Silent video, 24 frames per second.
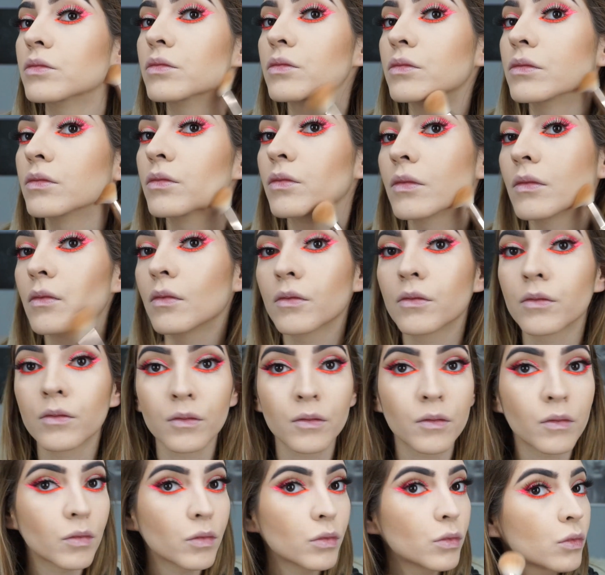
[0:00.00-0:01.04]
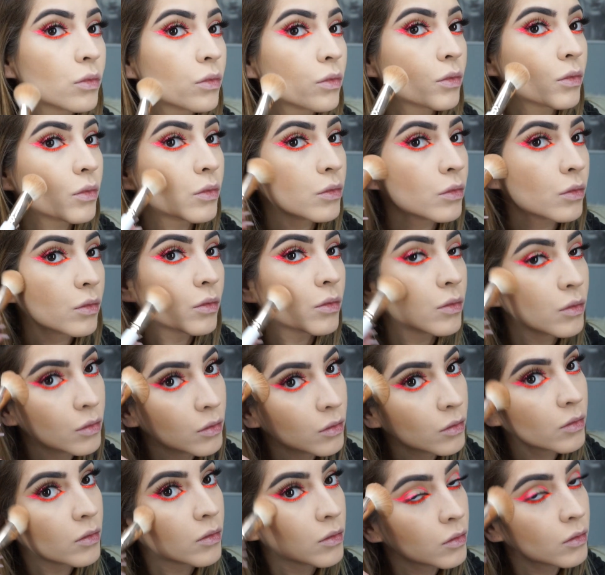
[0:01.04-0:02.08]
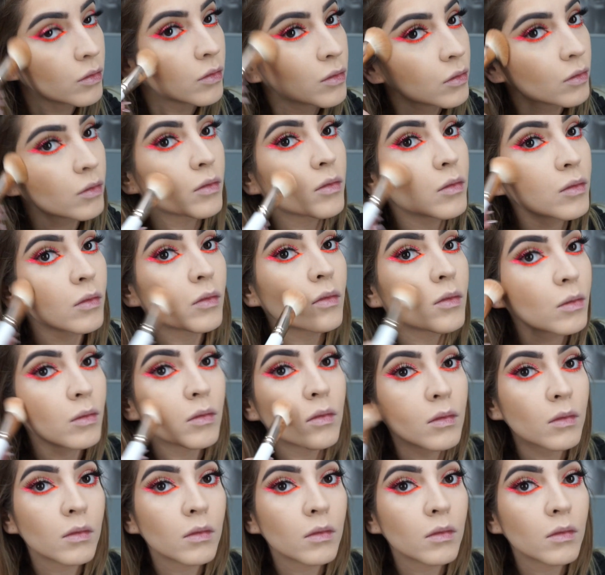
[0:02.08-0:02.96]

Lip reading: [no speech]